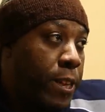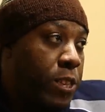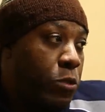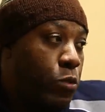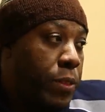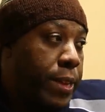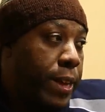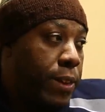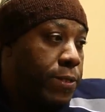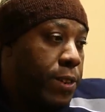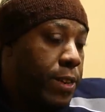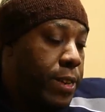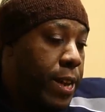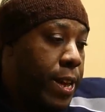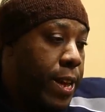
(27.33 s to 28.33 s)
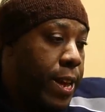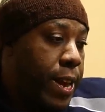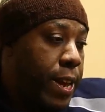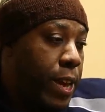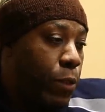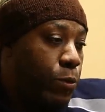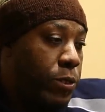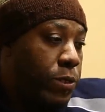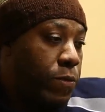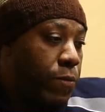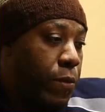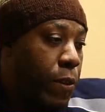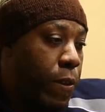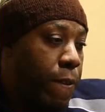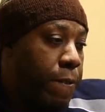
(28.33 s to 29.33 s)
two thousand nine, I was
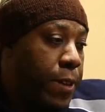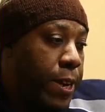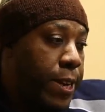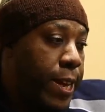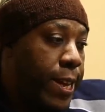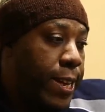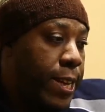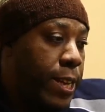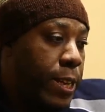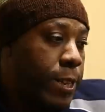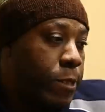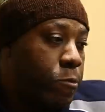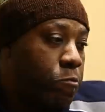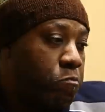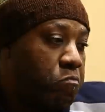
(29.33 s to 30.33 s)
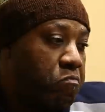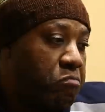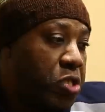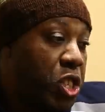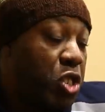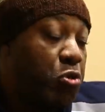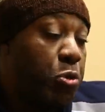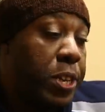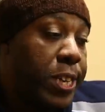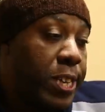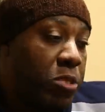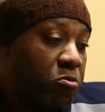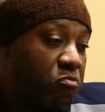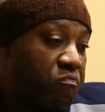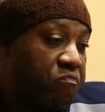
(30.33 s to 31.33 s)
involved in a um,
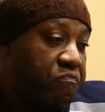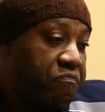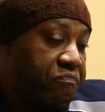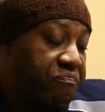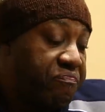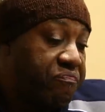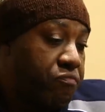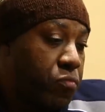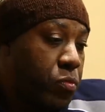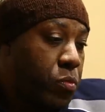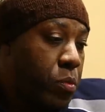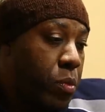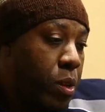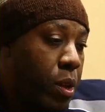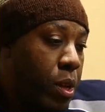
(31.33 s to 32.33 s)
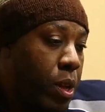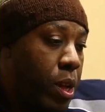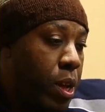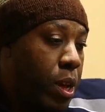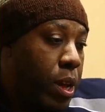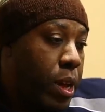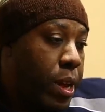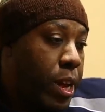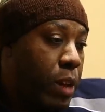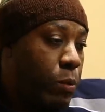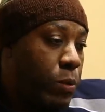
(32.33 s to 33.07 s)
shooting, and I